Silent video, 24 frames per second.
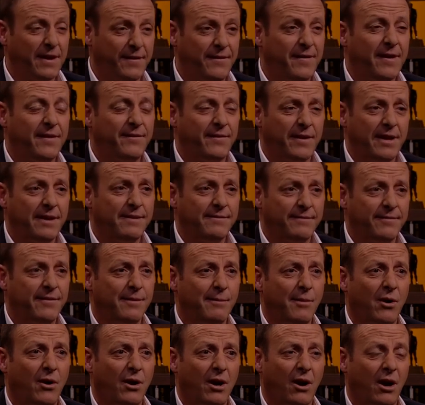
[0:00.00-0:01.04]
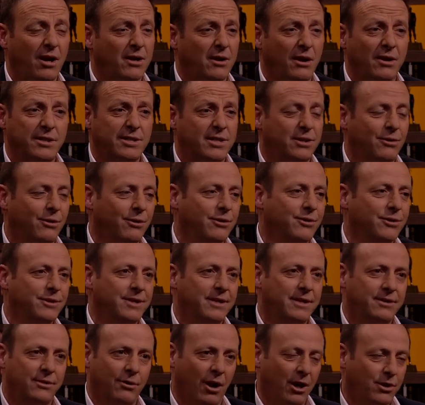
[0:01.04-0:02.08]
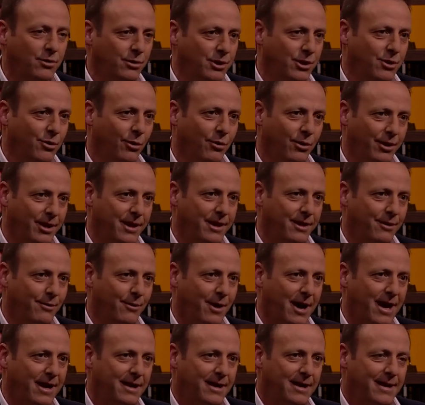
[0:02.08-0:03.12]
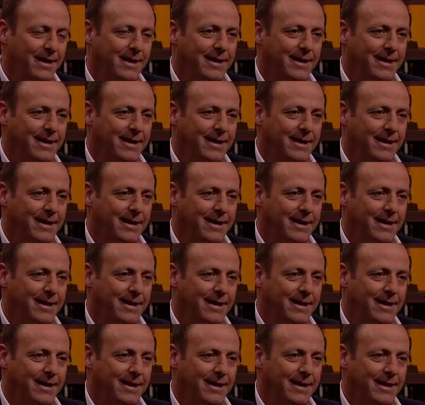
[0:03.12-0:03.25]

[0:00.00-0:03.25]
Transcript: 50-50 for mine. I still couldn't call it either way.